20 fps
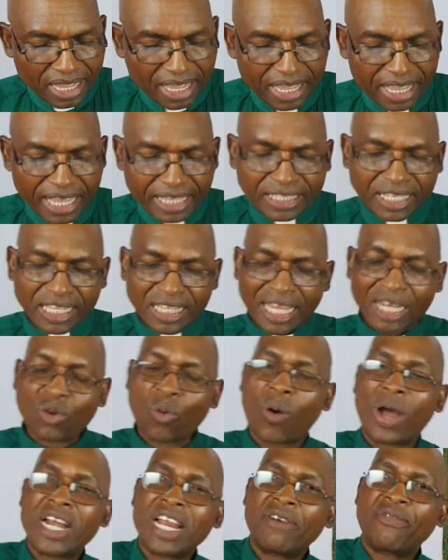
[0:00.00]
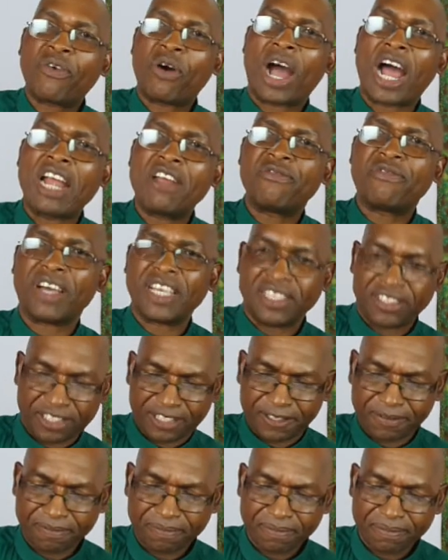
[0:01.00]
Isn't that wonderful advice?
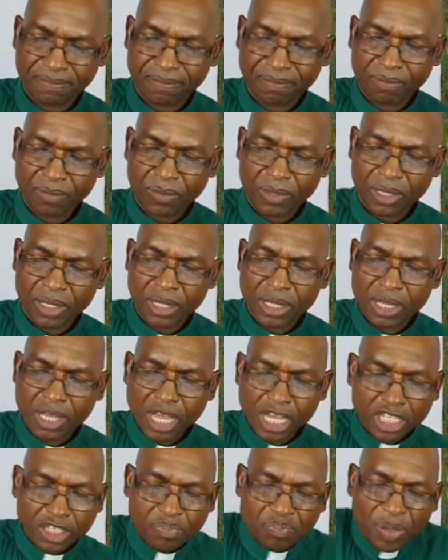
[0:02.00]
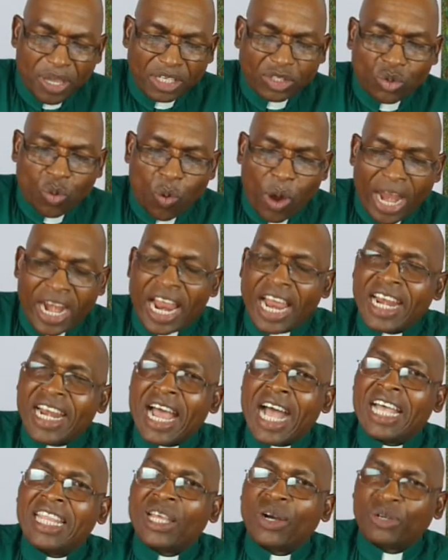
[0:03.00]
Speak to one
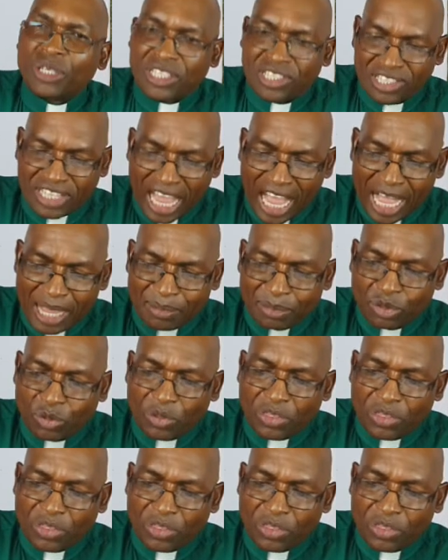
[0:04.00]
another with psalms, with